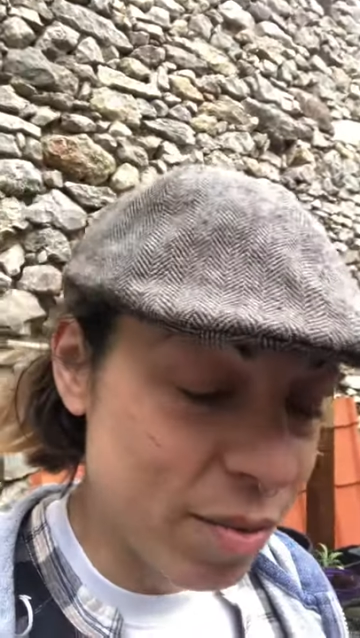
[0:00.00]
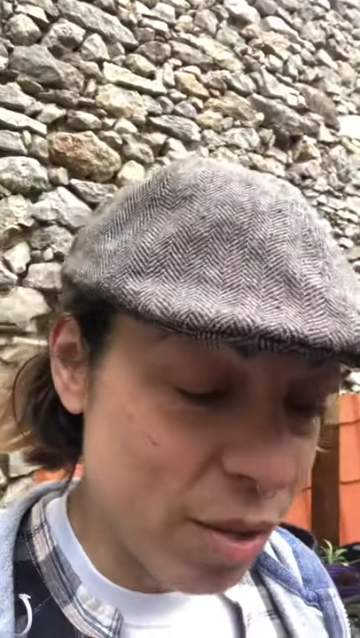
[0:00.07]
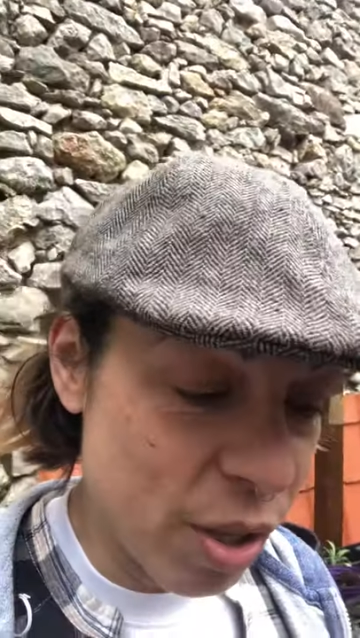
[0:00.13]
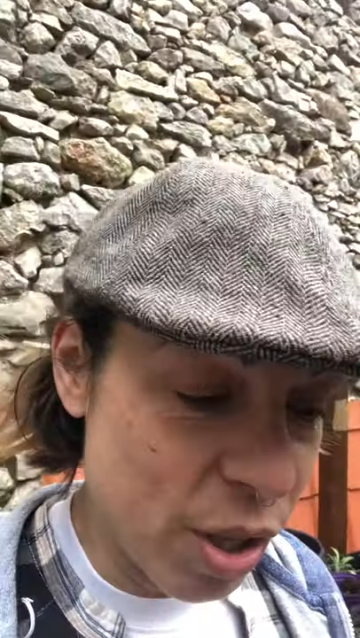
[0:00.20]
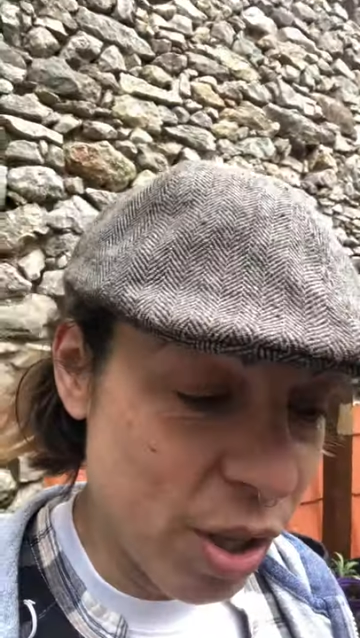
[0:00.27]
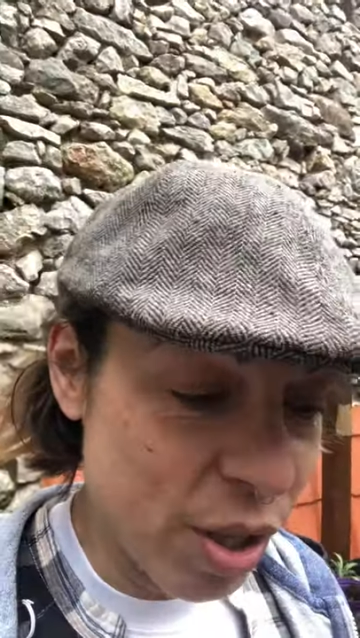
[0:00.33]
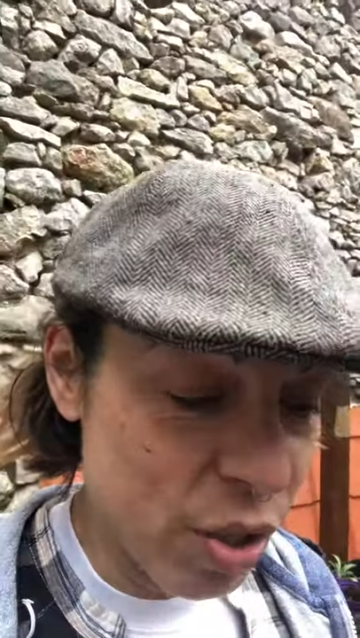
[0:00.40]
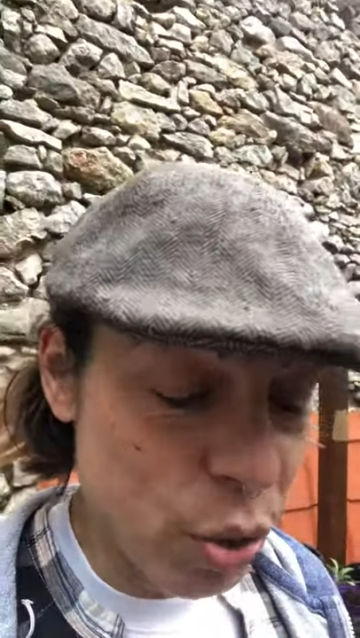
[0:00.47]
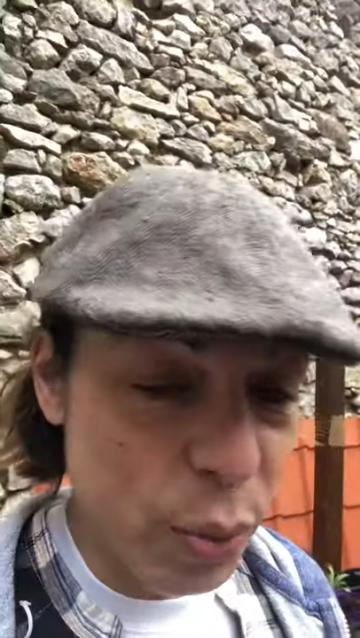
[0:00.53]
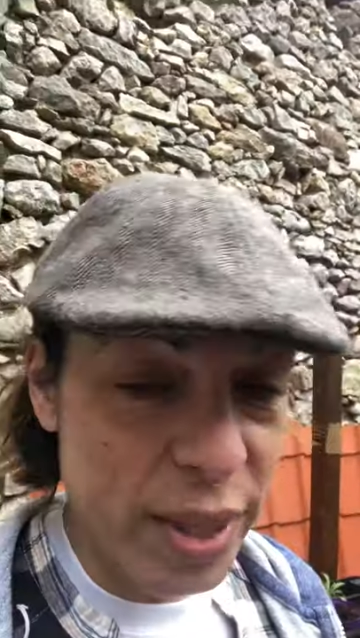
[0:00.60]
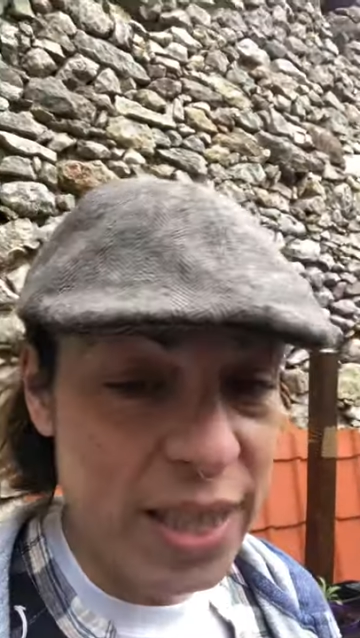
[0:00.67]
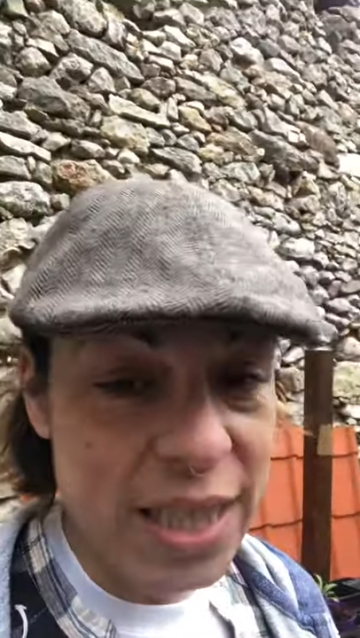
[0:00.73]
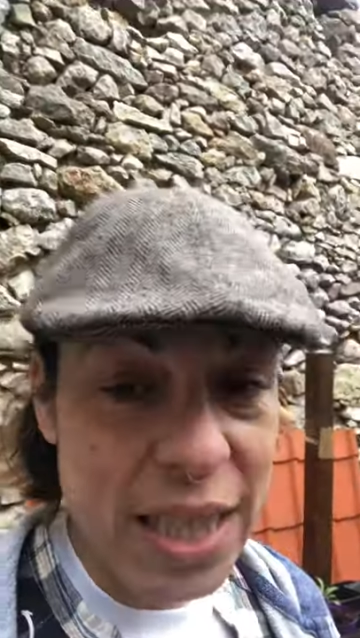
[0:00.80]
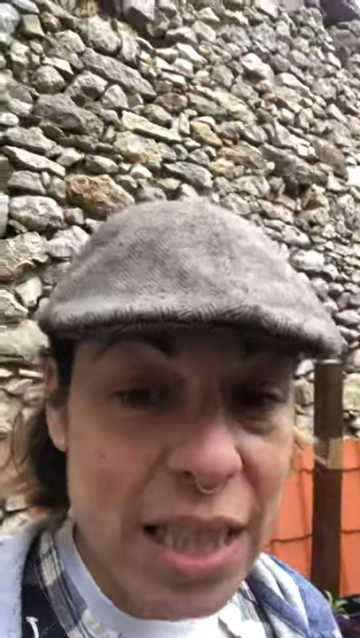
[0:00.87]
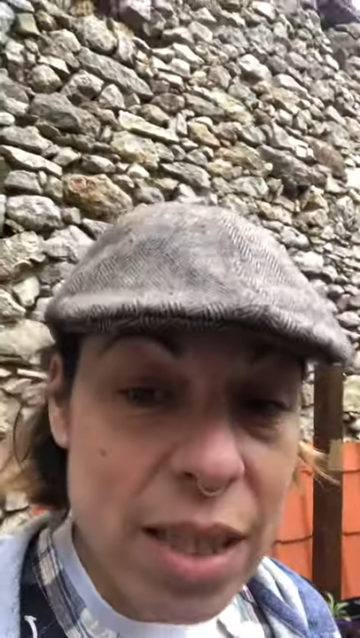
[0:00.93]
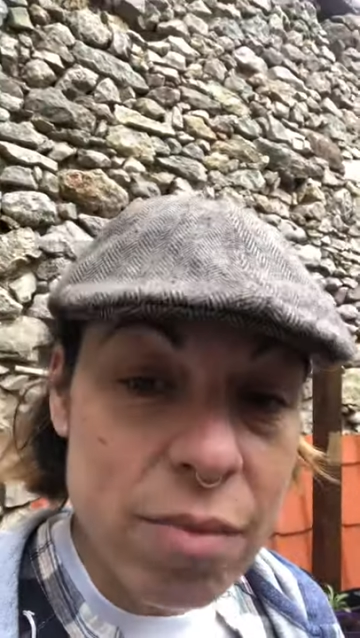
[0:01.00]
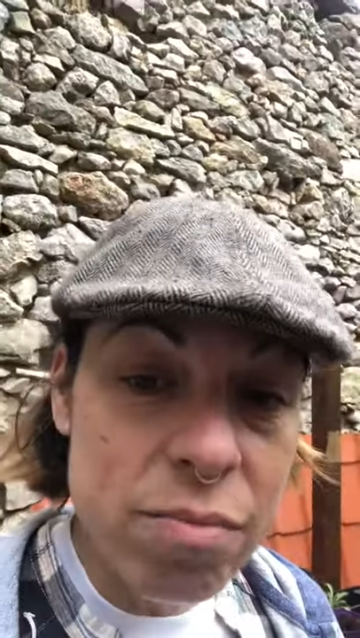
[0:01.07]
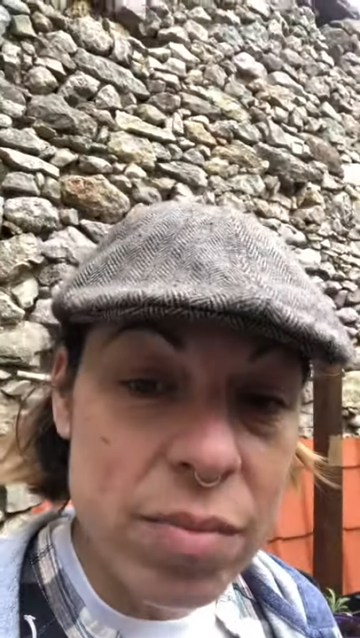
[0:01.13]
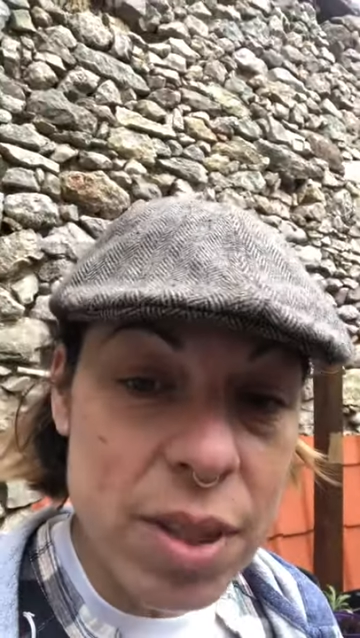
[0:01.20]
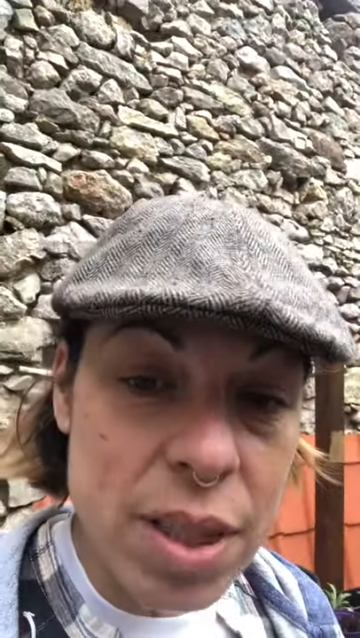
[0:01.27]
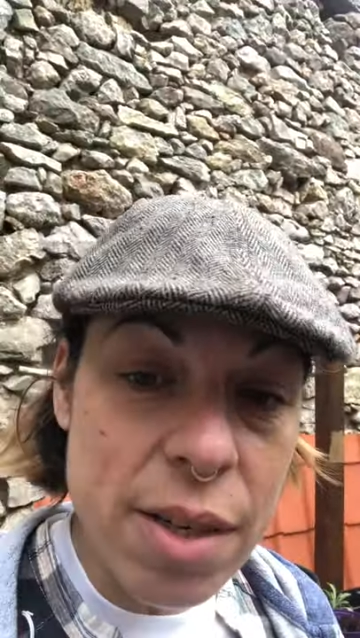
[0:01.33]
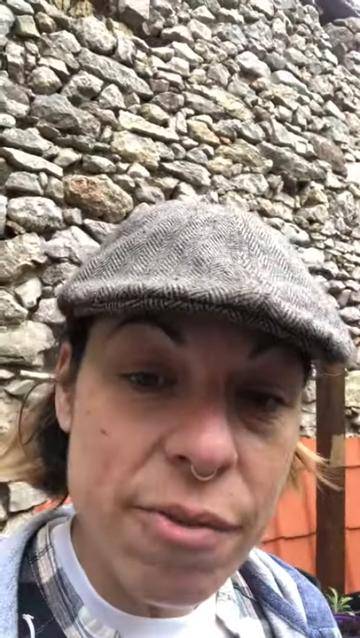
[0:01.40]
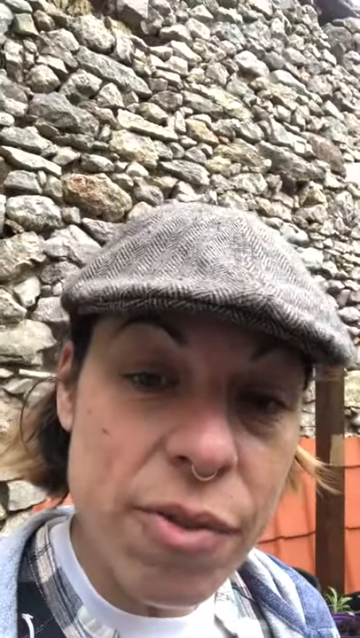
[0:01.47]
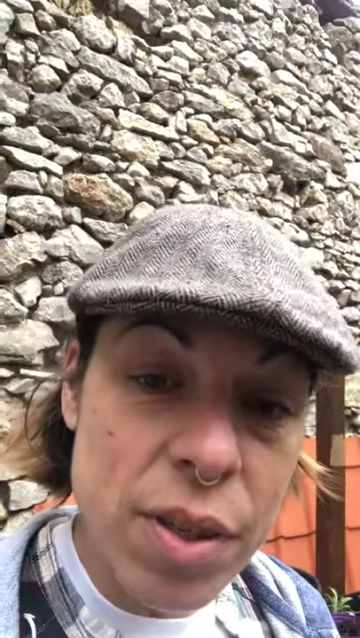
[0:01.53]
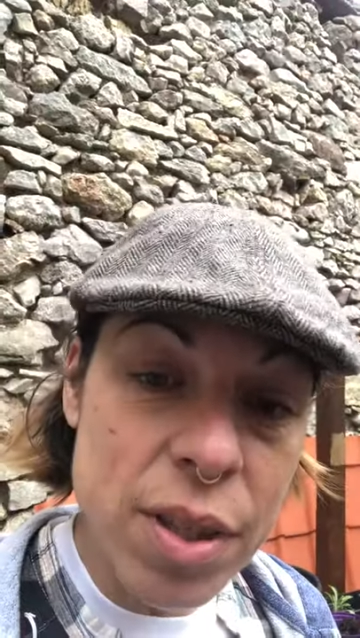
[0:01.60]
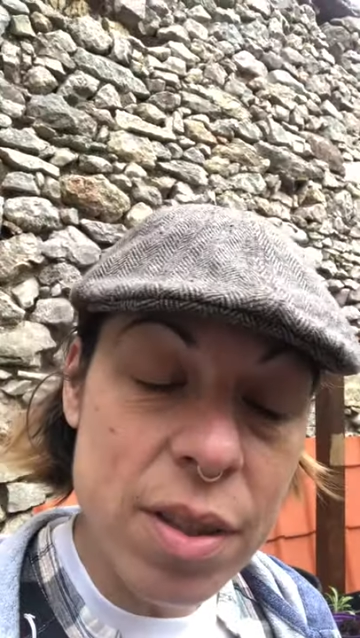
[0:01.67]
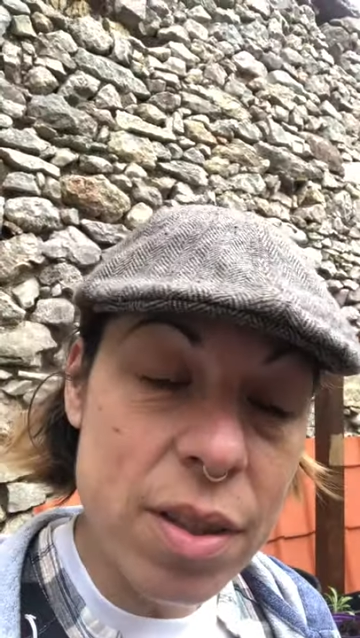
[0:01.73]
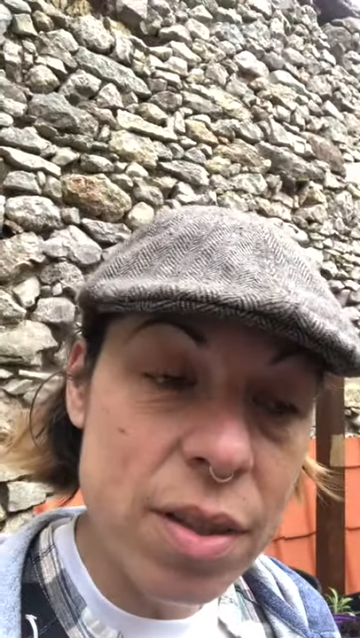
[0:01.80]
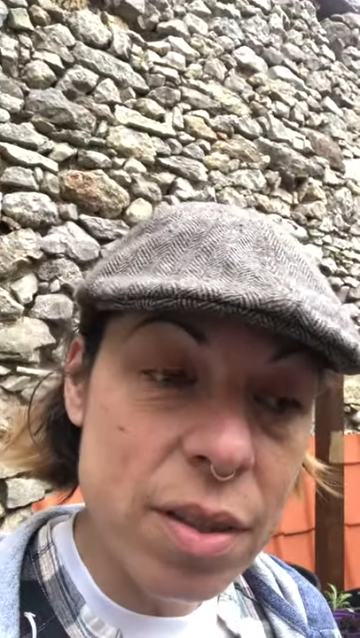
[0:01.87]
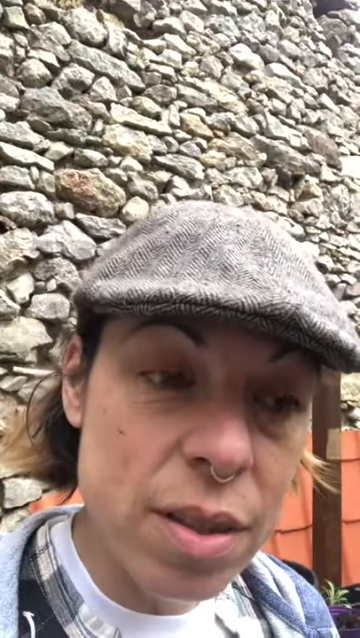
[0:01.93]
uh, 20
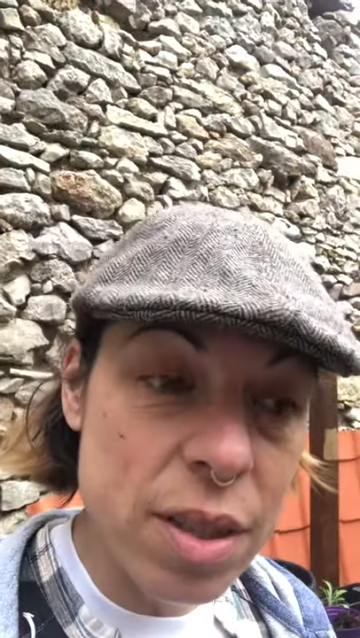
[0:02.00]
different